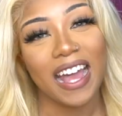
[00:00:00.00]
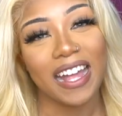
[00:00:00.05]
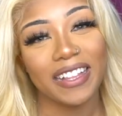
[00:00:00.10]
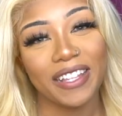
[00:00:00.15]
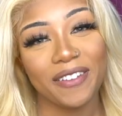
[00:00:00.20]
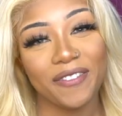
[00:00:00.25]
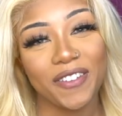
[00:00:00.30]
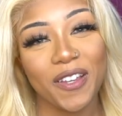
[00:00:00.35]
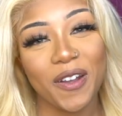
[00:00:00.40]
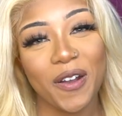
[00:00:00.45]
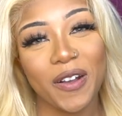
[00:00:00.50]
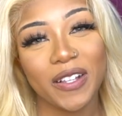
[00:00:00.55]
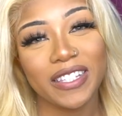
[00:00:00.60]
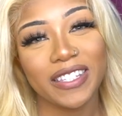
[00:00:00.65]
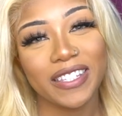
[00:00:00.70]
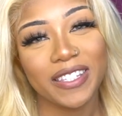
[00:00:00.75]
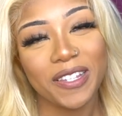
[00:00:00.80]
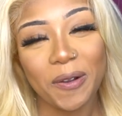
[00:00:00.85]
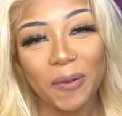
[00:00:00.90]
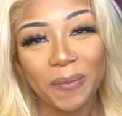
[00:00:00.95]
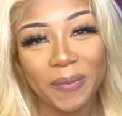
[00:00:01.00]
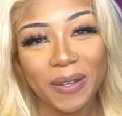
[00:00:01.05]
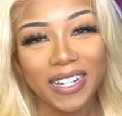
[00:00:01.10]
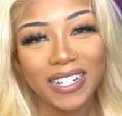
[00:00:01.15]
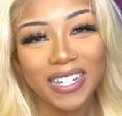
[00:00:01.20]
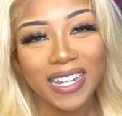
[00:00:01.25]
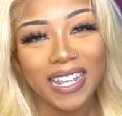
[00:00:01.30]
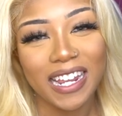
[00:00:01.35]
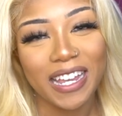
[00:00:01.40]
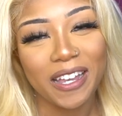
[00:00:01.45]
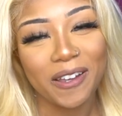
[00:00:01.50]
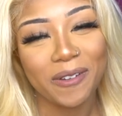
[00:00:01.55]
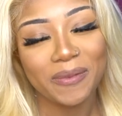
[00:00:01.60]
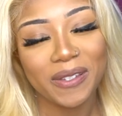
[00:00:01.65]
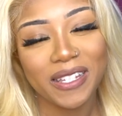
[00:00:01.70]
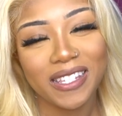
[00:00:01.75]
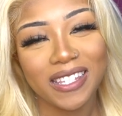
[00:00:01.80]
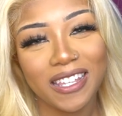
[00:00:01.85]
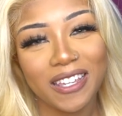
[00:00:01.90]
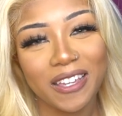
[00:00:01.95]
I love you all so much and I hope
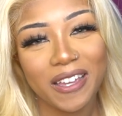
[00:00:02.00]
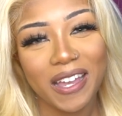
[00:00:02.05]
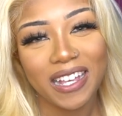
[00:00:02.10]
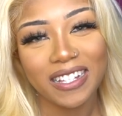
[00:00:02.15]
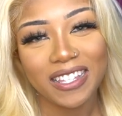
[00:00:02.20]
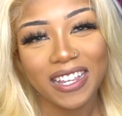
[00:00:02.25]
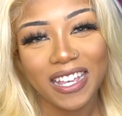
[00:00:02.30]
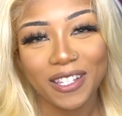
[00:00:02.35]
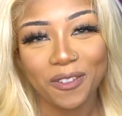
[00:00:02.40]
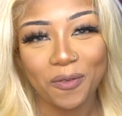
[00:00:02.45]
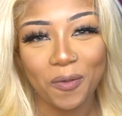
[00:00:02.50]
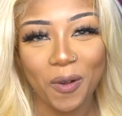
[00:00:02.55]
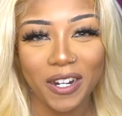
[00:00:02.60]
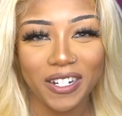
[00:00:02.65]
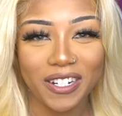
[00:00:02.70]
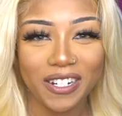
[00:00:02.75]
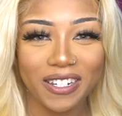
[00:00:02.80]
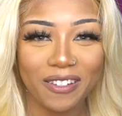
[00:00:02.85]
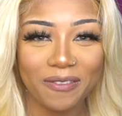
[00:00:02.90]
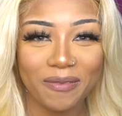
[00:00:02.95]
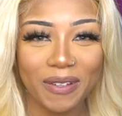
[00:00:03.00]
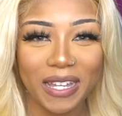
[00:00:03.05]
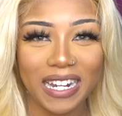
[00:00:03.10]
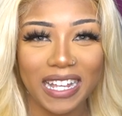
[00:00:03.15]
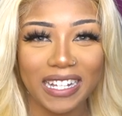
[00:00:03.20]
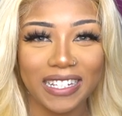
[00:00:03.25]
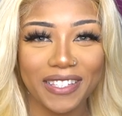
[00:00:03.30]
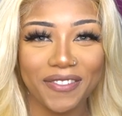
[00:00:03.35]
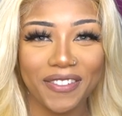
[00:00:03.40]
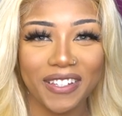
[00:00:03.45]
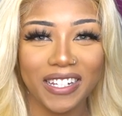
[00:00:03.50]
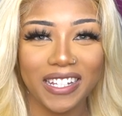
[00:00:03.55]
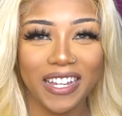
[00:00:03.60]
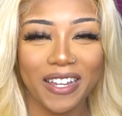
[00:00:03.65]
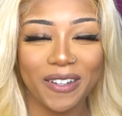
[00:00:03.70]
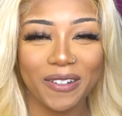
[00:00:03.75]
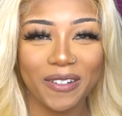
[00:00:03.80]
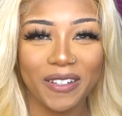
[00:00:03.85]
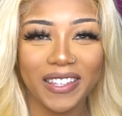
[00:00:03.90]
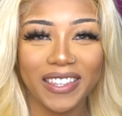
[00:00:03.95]
to see you guys as watchers in my next
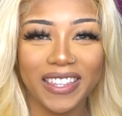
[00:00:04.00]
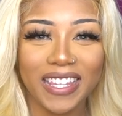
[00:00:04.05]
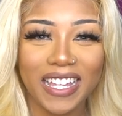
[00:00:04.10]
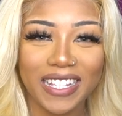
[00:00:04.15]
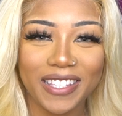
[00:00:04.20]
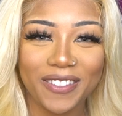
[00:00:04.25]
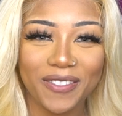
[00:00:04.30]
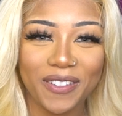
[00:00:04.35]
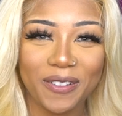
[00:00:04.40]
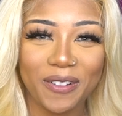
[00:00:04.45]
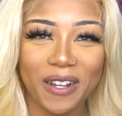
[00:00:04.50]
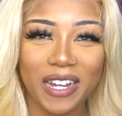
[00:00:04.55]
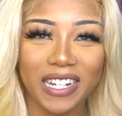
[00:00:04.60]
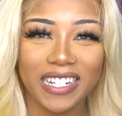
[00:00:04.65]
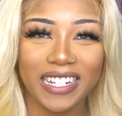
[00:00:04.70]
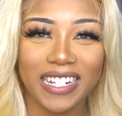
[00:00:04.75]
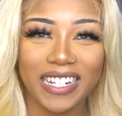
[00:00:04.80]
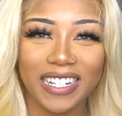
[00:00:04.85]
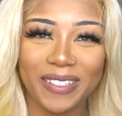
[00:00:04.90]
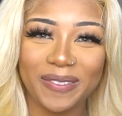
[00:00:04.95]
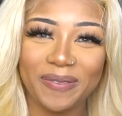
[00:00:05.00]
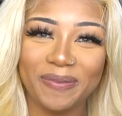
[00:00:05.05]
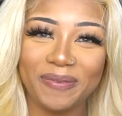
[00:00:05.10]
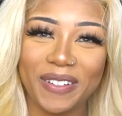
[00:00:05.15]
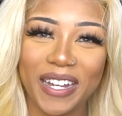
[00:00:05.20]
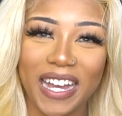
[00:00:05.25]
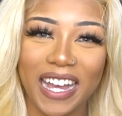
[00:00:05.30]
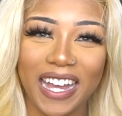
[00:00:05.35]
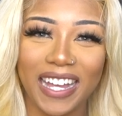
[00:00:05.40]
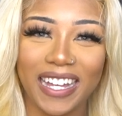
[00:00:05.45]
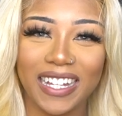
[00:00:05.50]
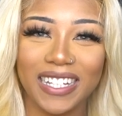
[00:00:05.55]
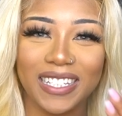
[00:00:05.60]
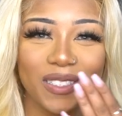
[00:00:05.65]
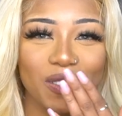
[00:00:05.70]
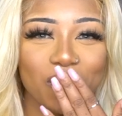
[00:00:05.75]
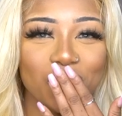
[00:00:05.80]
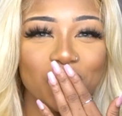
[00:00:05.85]
video. Thanks for watching. Bye.